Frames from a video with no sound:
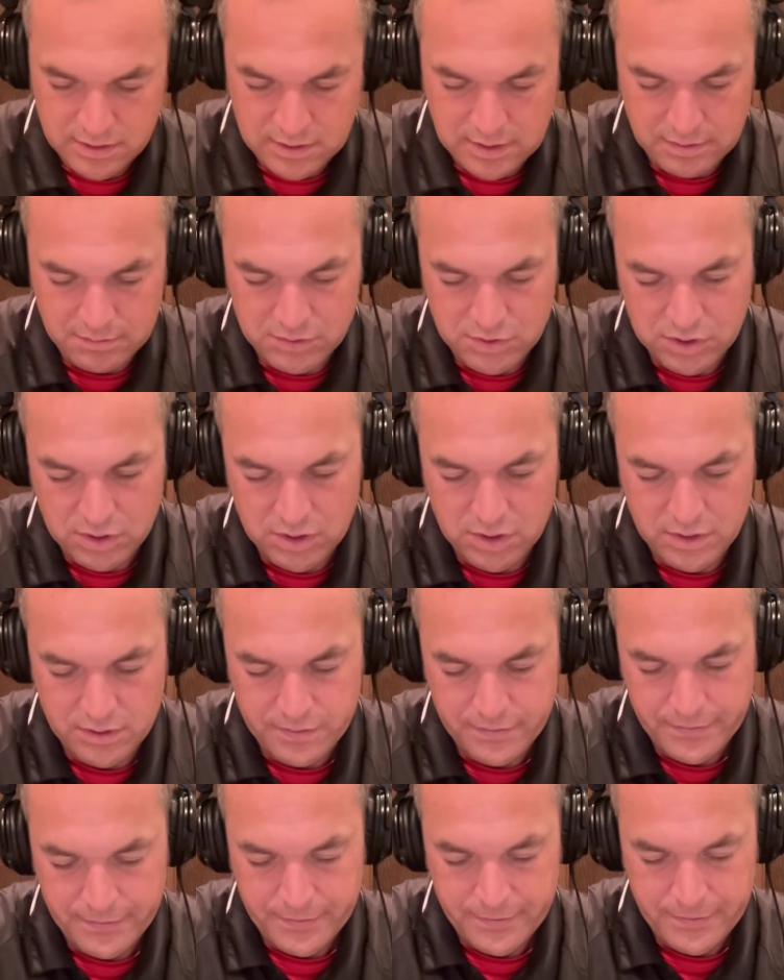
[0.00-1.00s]
I'm sure.
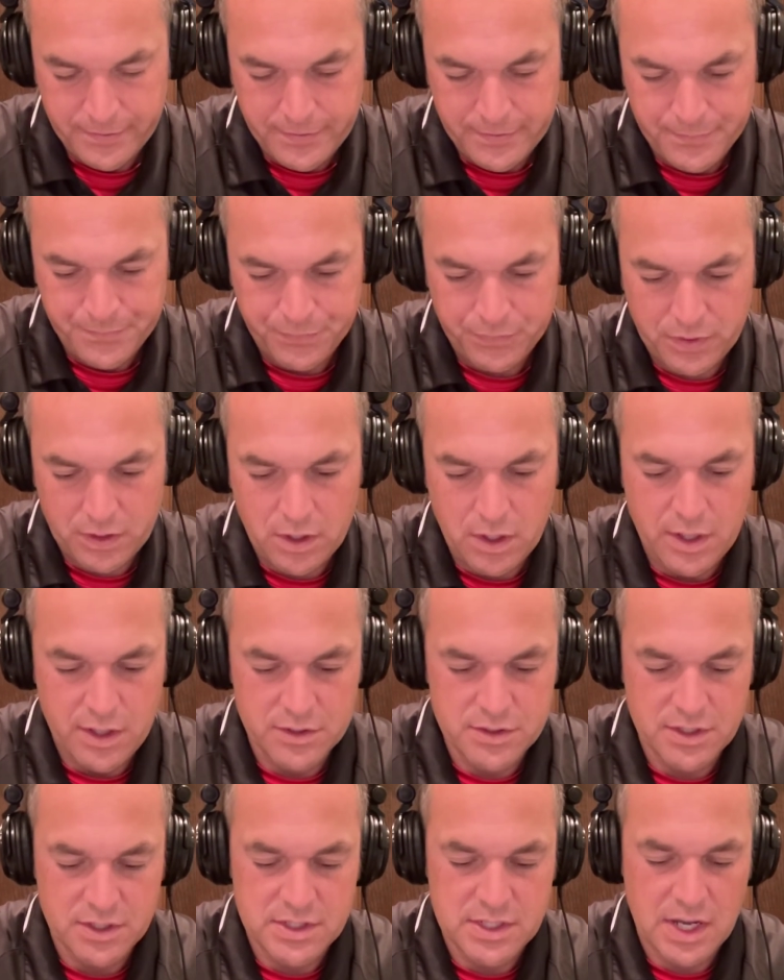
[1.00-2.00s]
All right,
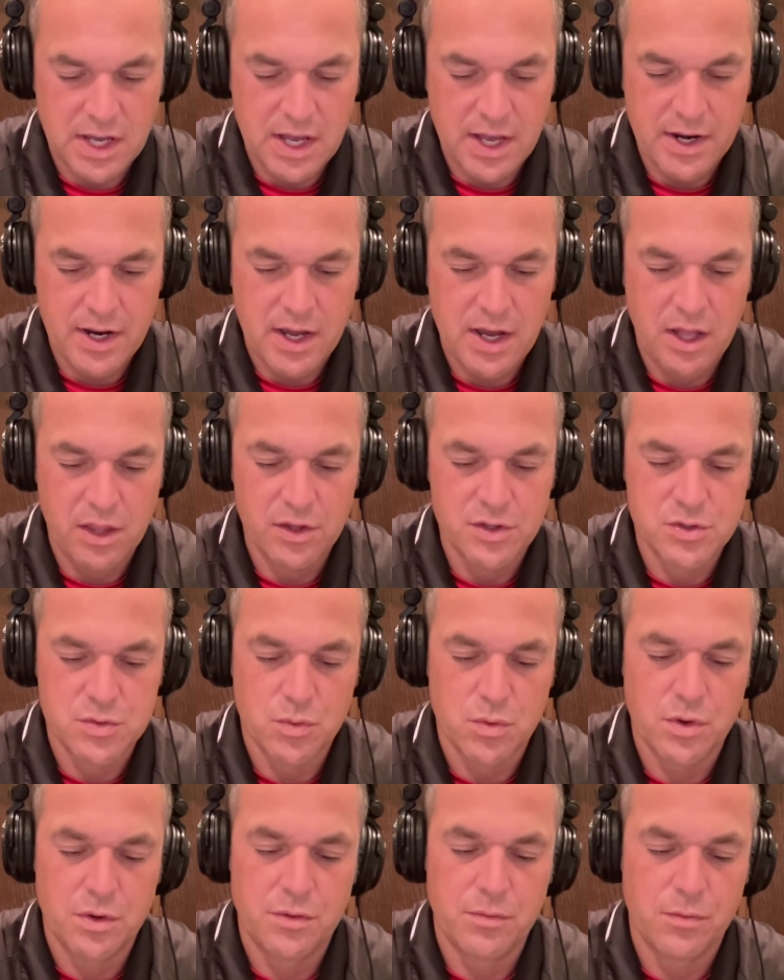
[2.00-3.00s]
here's a Todd
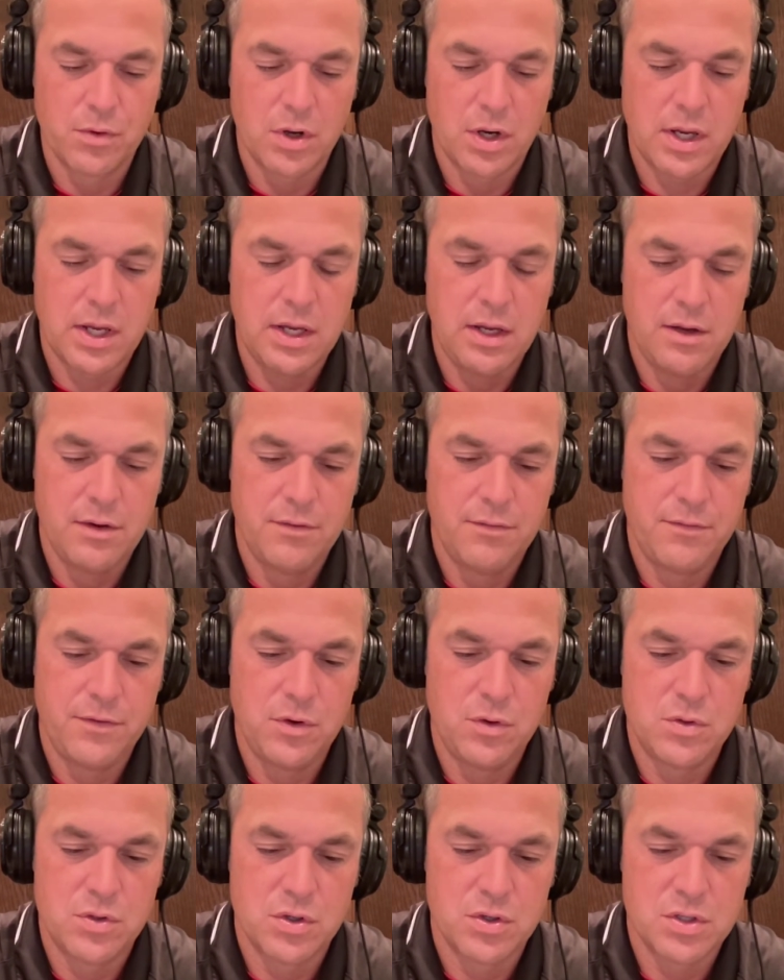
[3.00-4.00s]
Hollingsworth rookie,
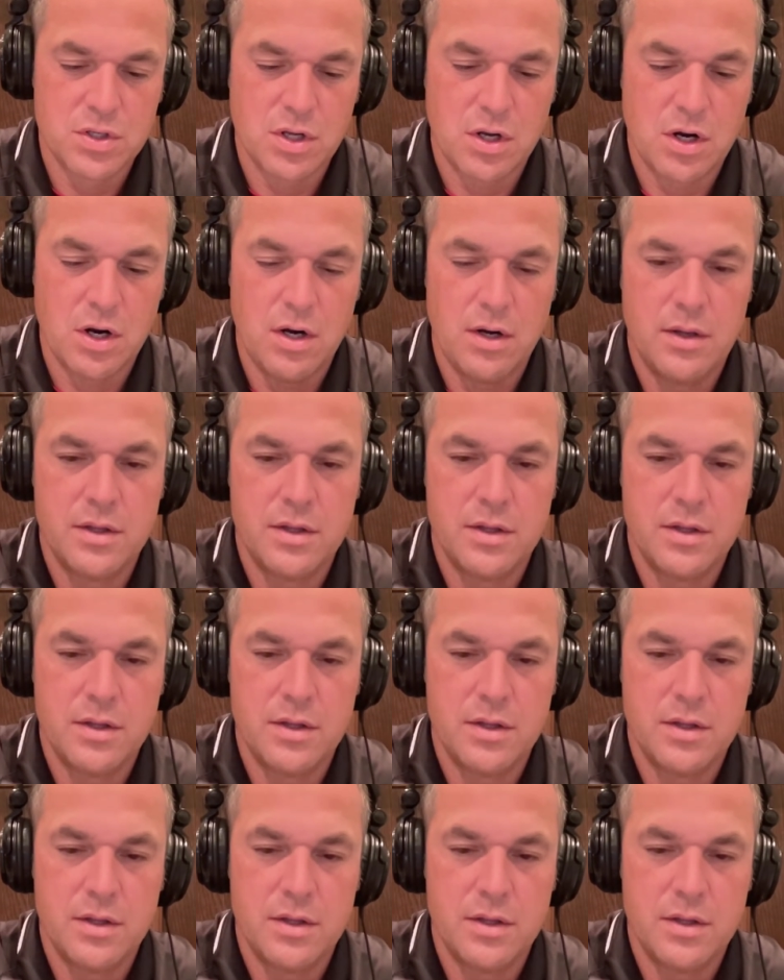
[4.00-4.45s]
future star.